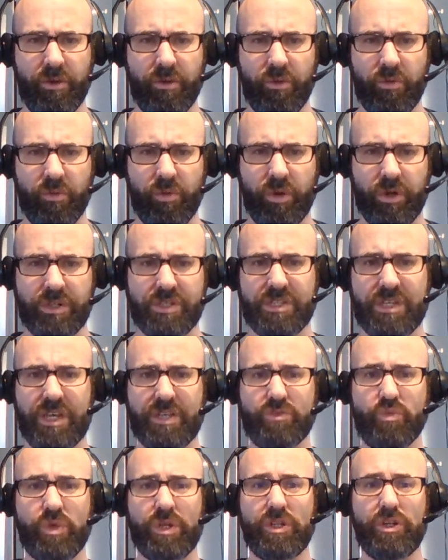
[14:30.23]
Where it
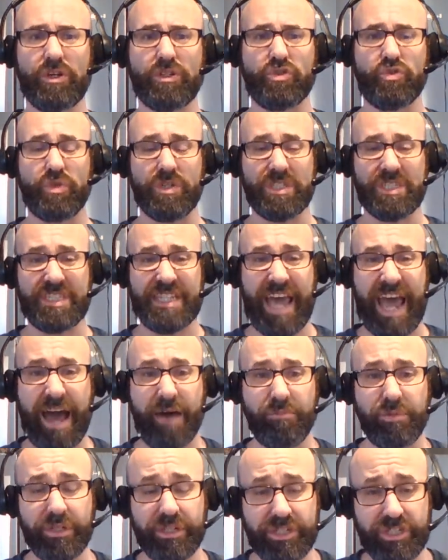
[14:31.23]
says we look to
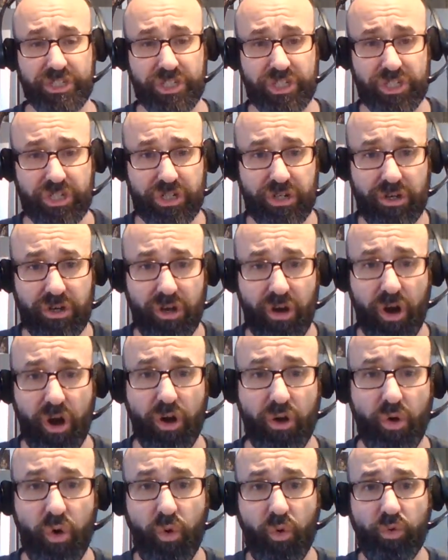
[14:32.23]
establish
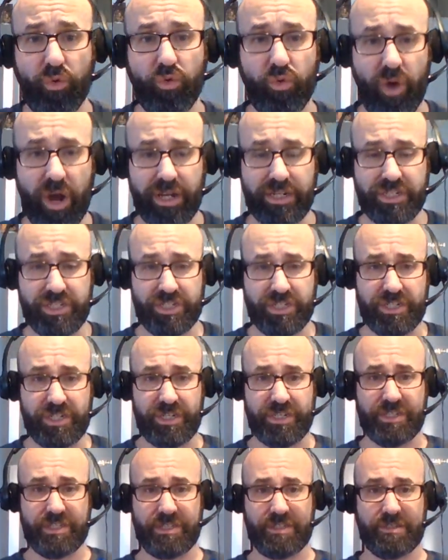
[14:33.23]
our own
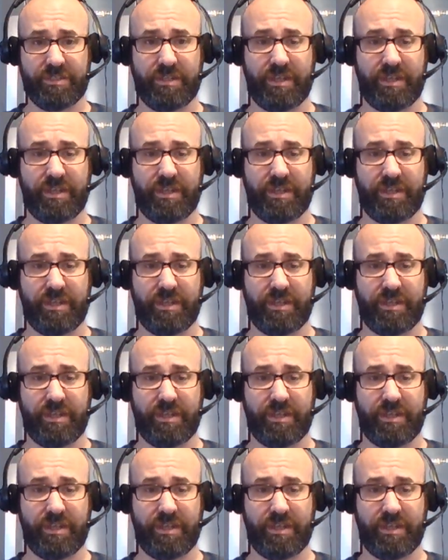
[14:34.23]
righteousness,